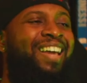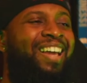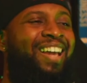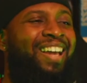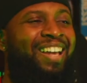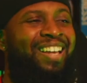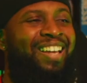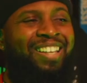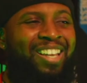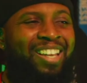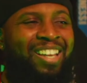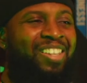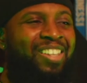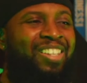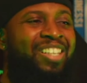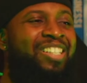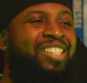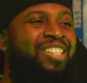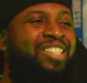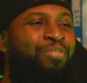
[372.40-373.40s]

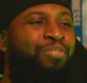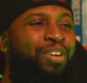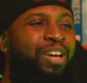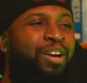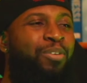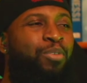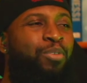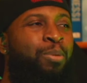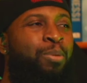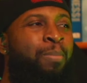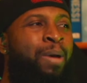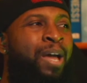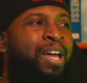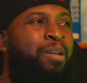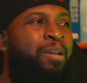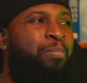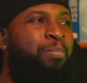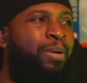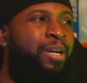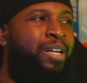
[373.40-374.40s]
this is the thing.
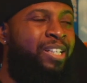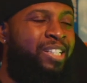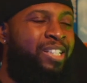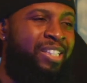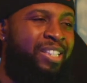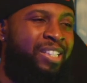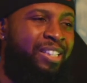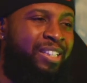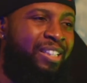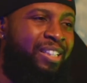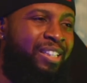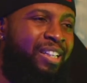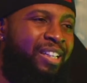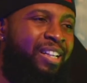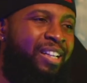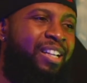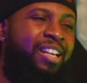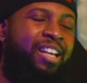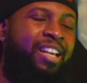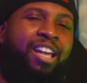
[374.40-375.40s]
We met in
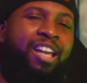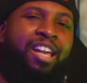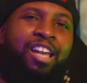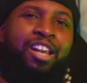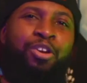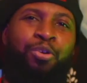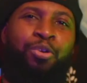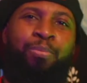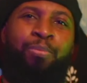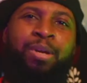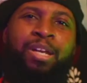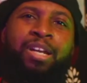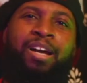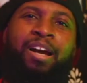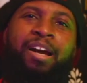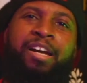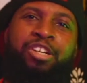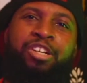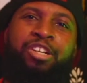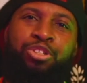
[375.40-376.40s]
person.
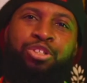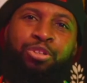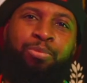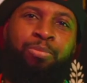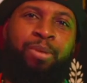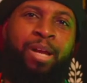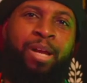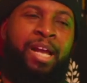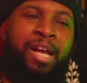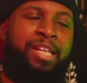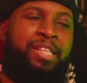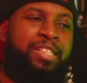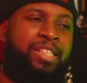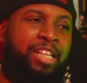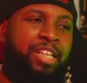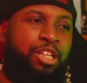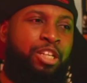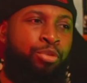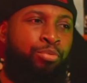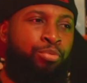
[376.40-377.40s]
looked me in the eye, shook my
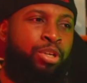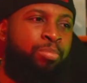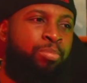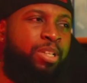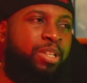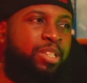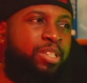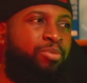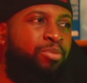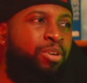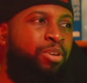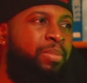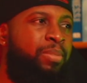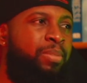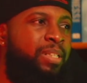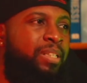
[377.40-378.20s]
hand, said he'd read my